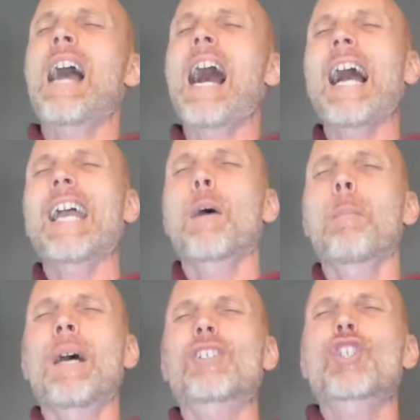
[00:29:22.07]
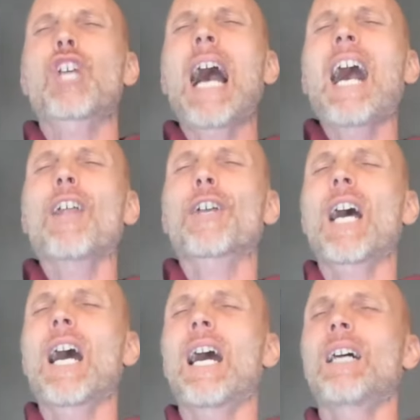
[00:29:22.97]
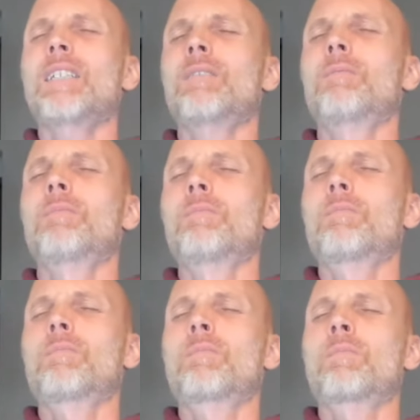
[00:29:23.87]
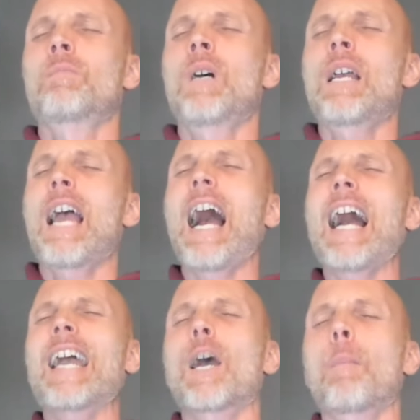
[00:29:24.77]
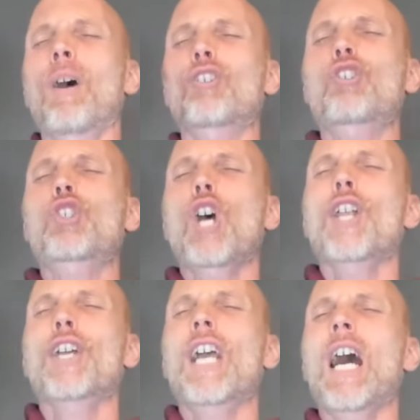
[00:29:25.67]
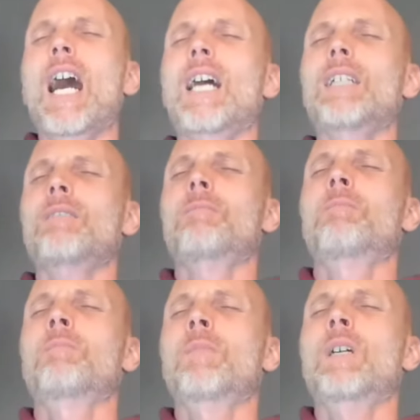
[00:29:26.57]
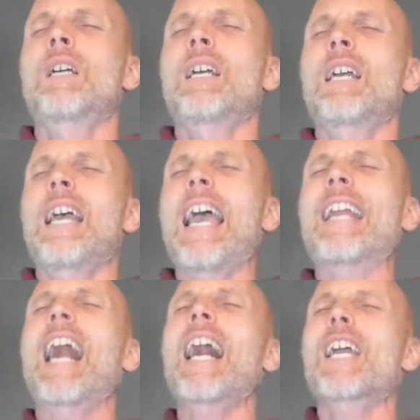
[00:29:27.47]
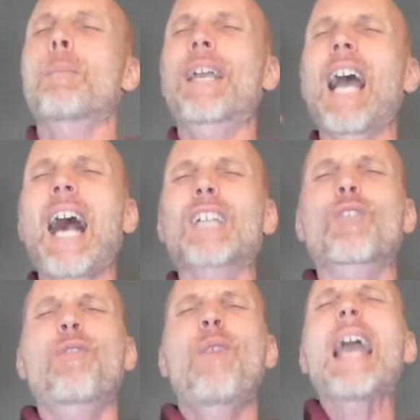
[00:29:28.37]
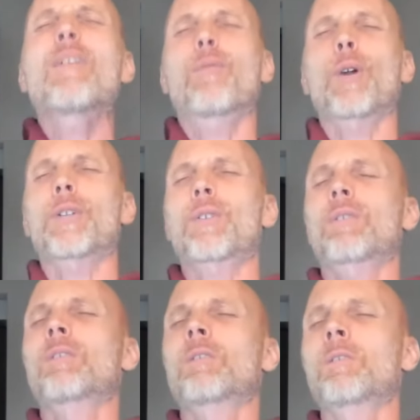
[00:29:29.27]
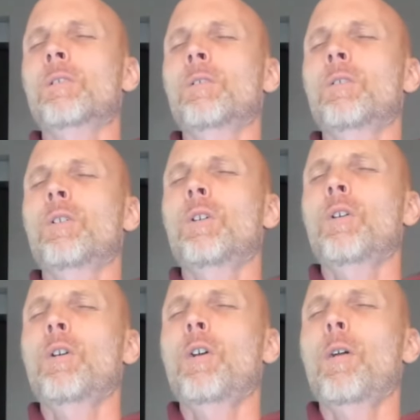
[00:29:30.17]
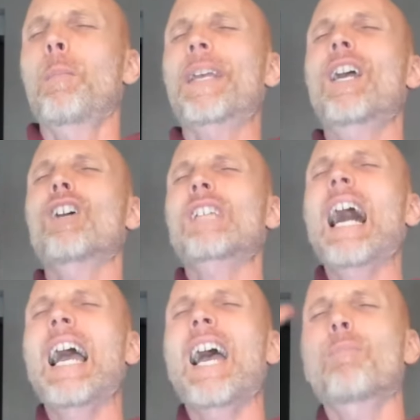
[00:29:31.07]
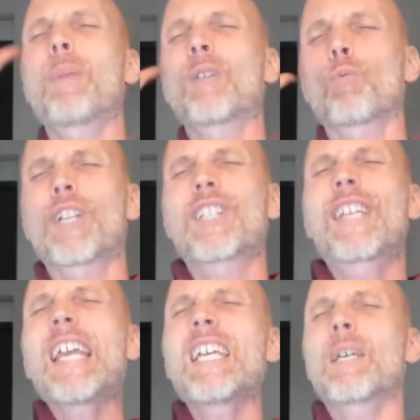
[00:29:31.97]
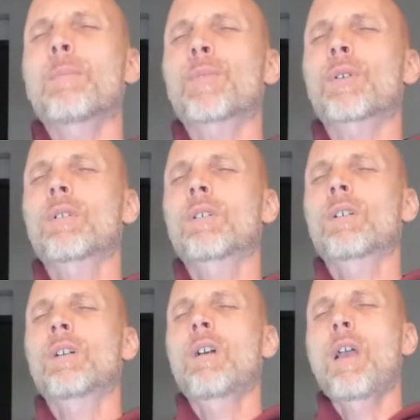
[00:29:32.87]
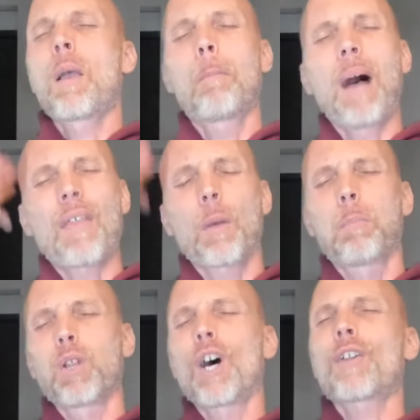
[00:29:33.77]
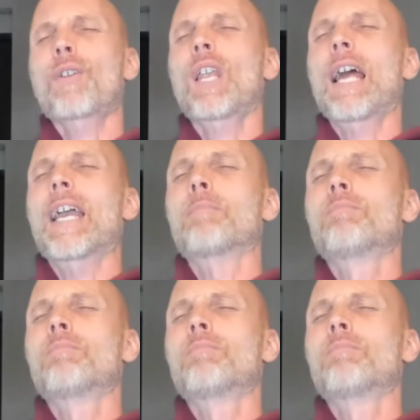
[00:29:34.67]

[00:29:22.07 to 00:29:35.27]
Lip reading: I am a child of God. I am a son of God. And I am God's favorite. Because I have been redeemed by the blood of the Lamb.